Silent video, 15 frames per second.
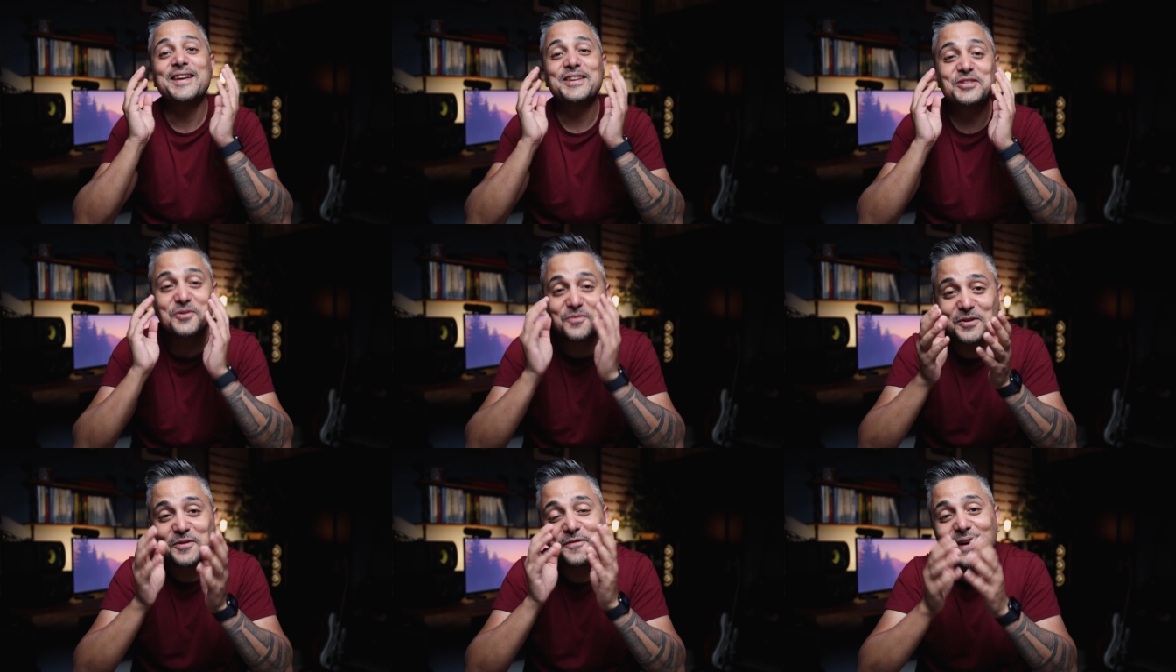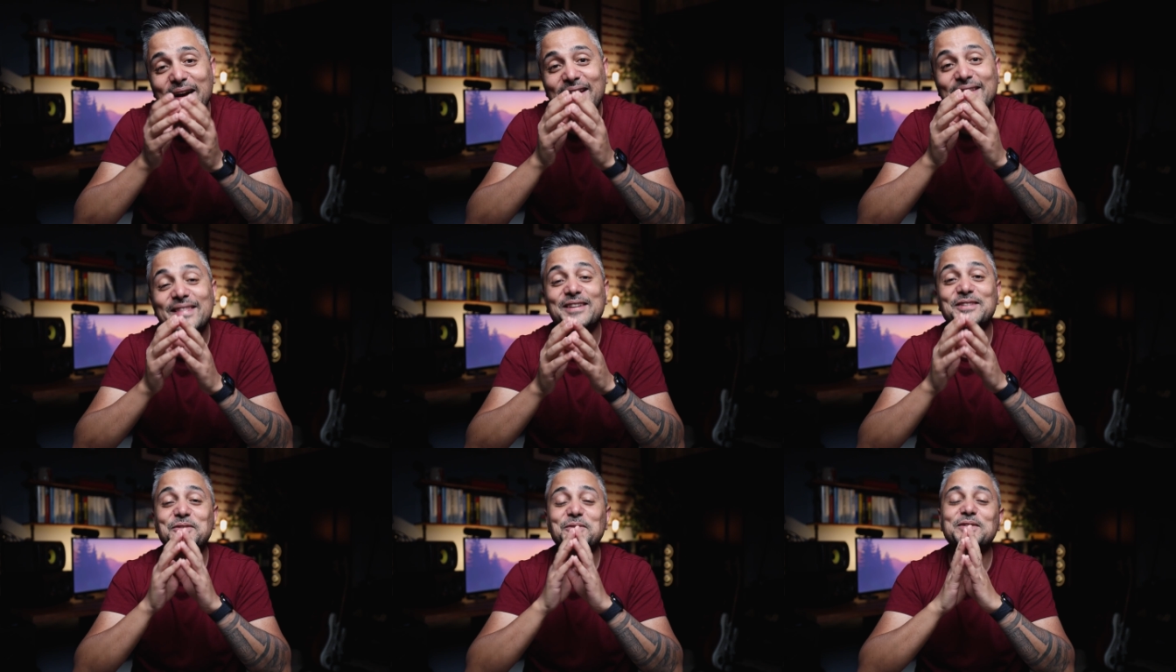you will find
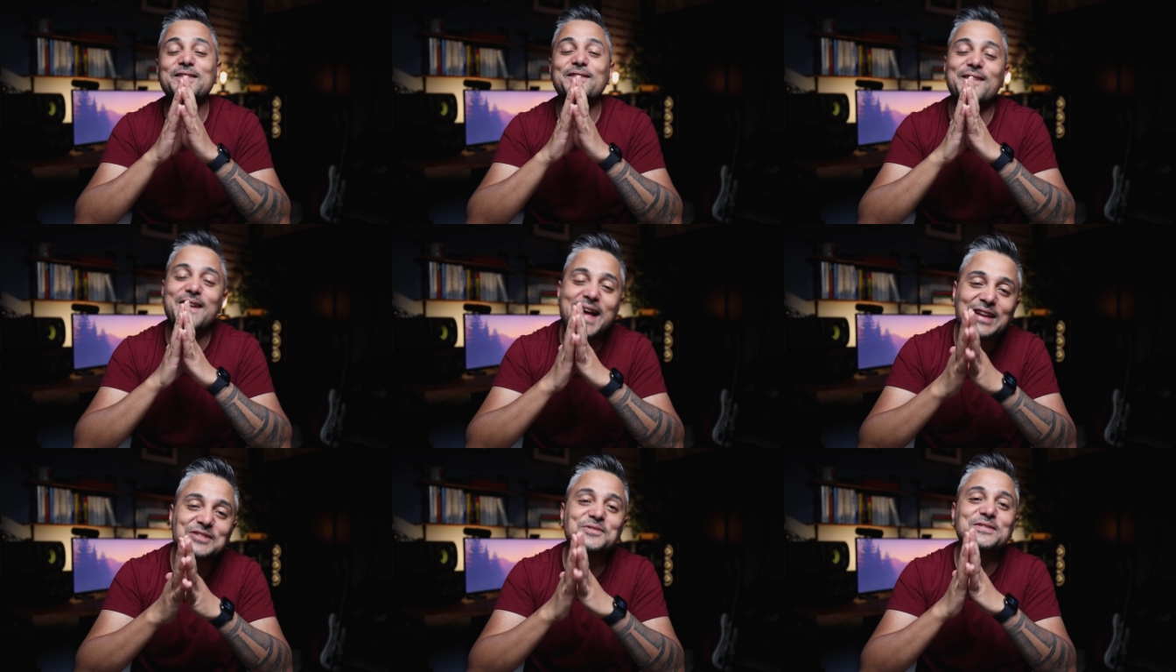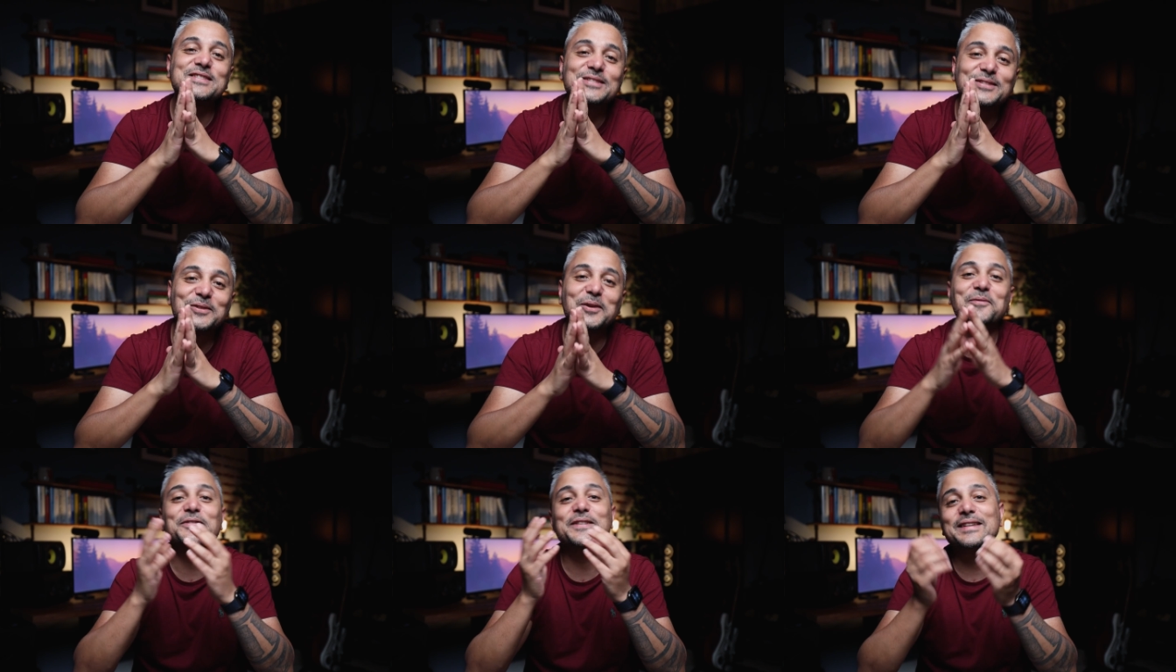that you will gradually
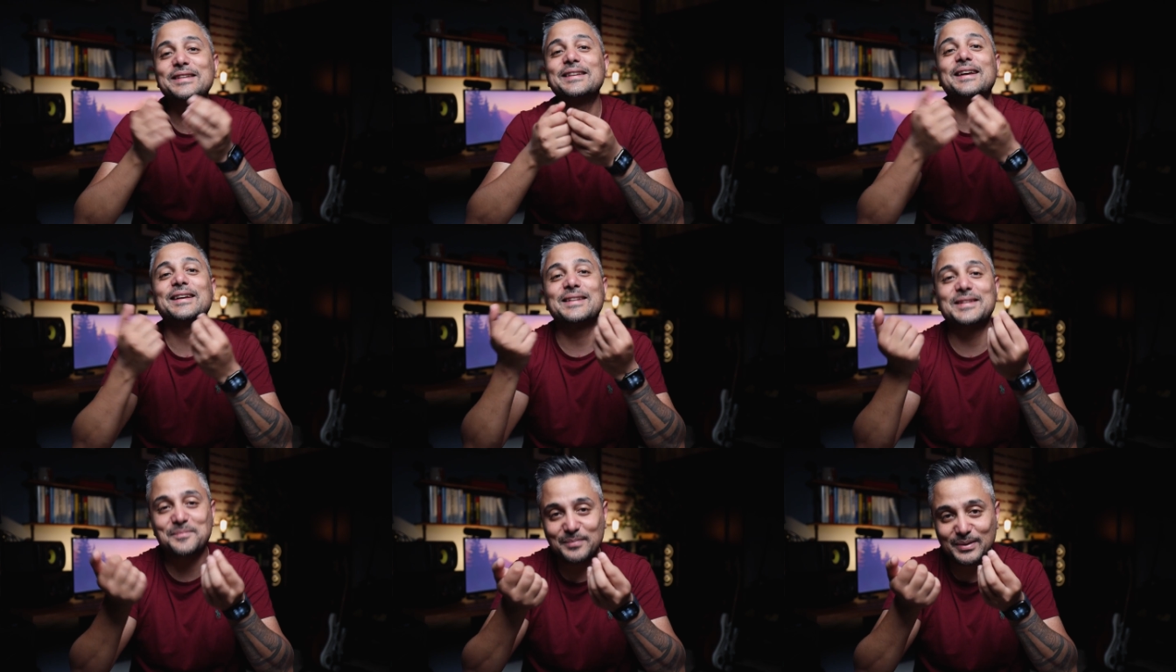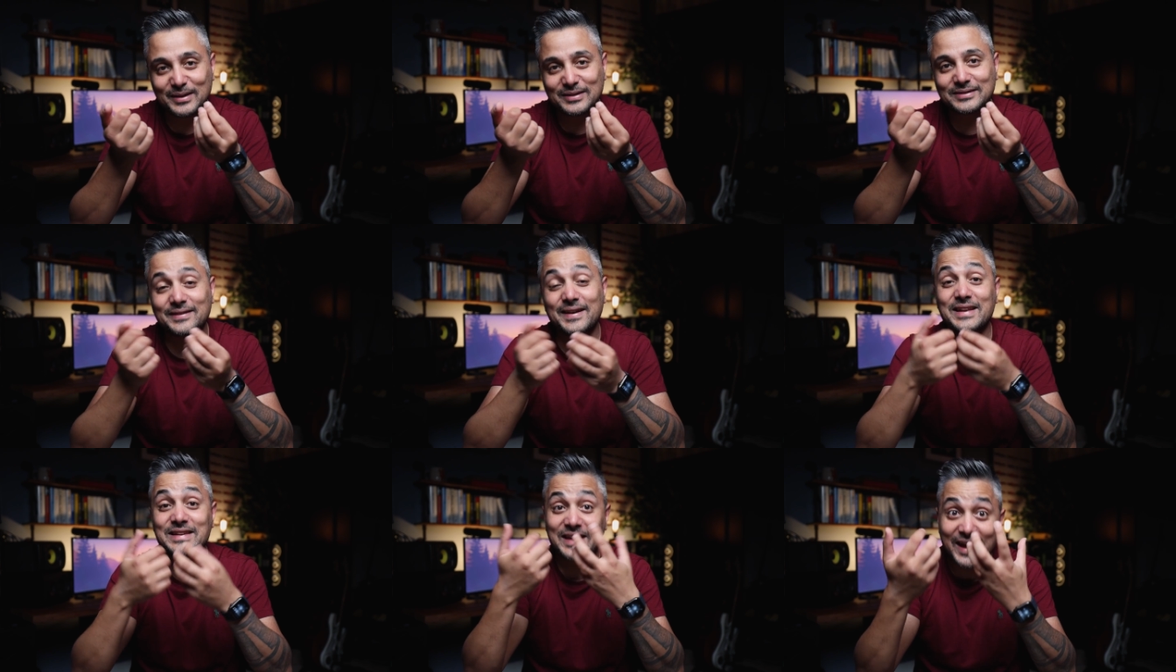stop feeling like an imposter
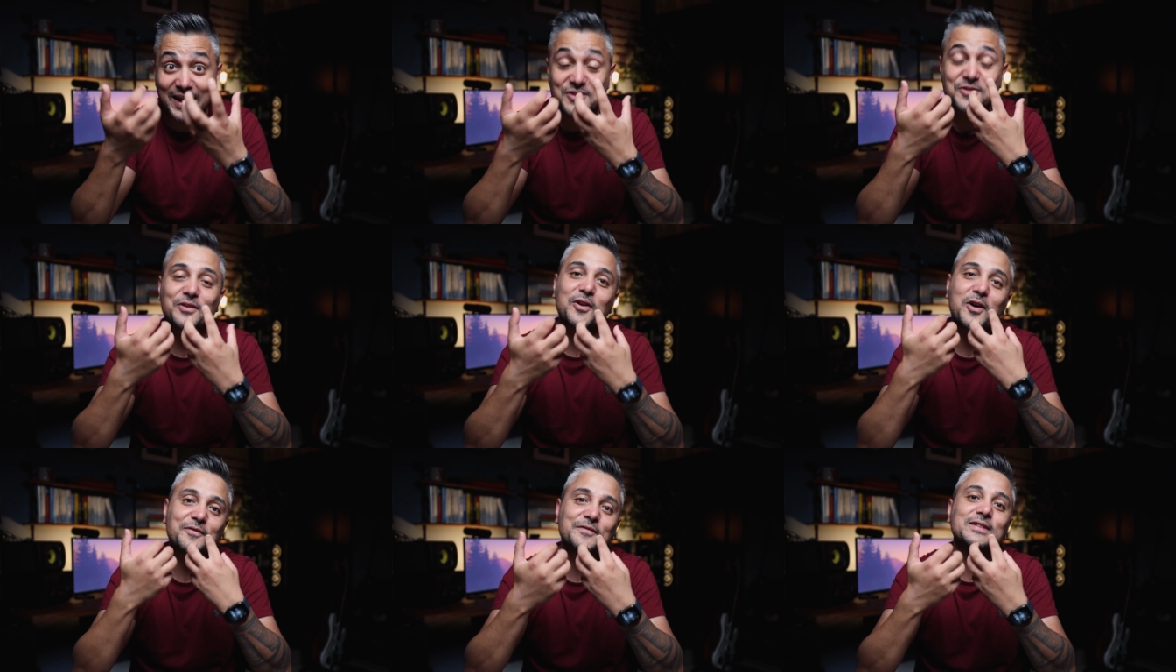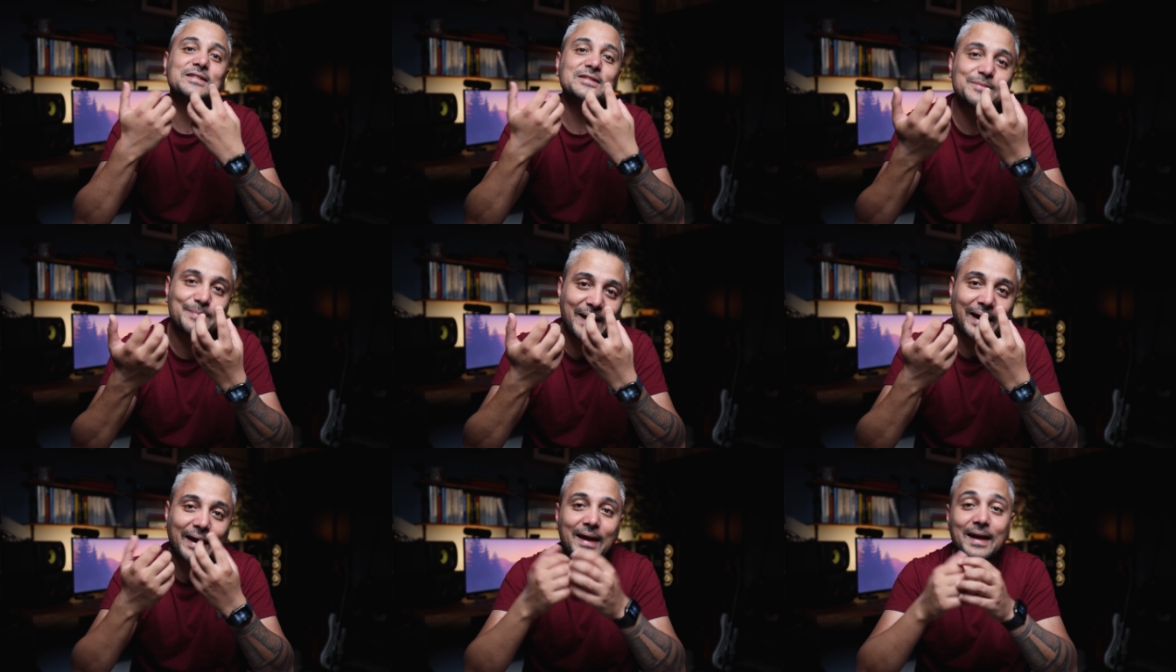and gain your confidence
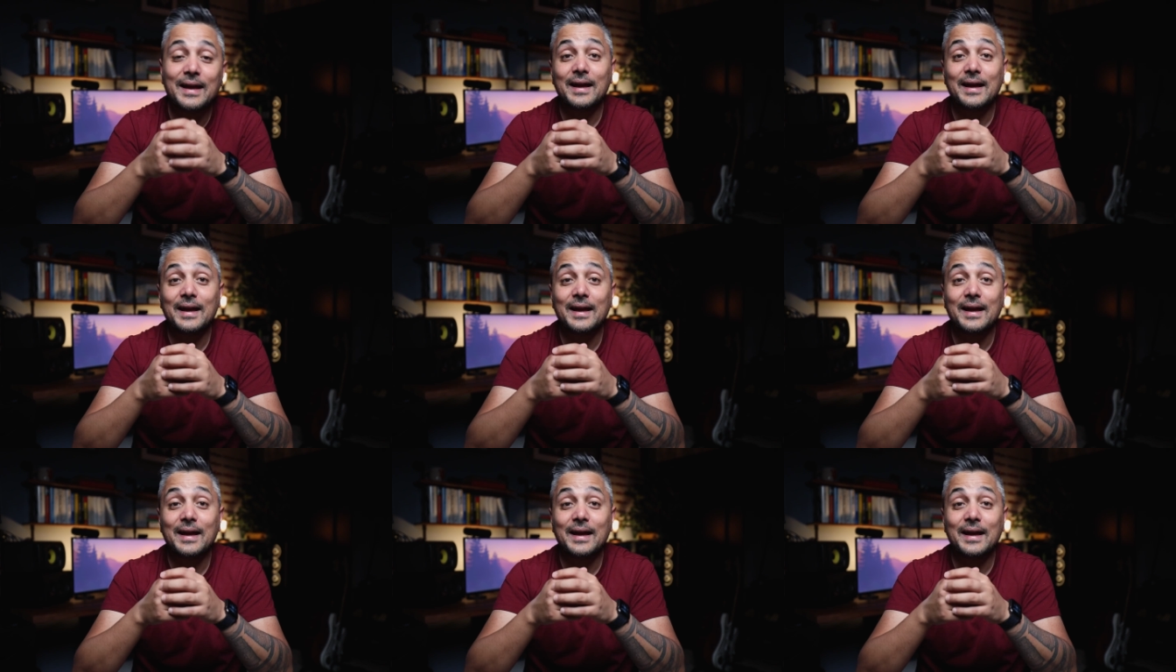back.